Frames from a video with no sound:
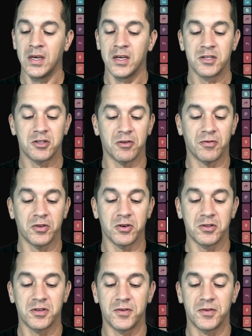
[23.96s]
So for
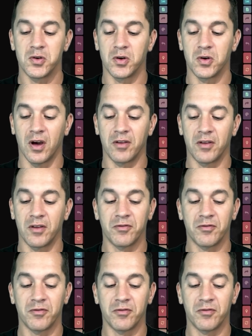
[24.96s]
those of you who are
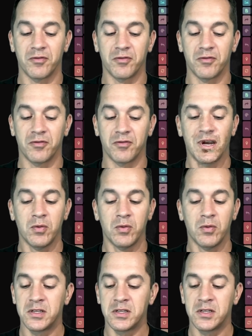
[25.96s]
unfamiliar with it, it
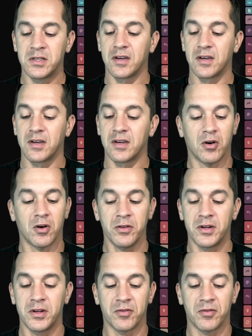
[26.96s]
really just gives you all the
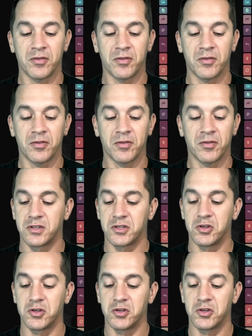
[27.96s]
different tools that
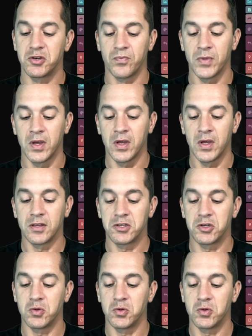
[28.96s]
you that
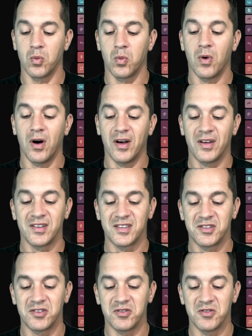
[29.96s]
you want
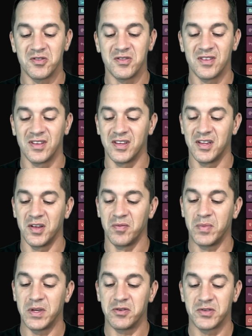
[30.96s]
to
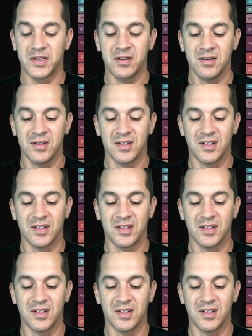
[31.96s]
be using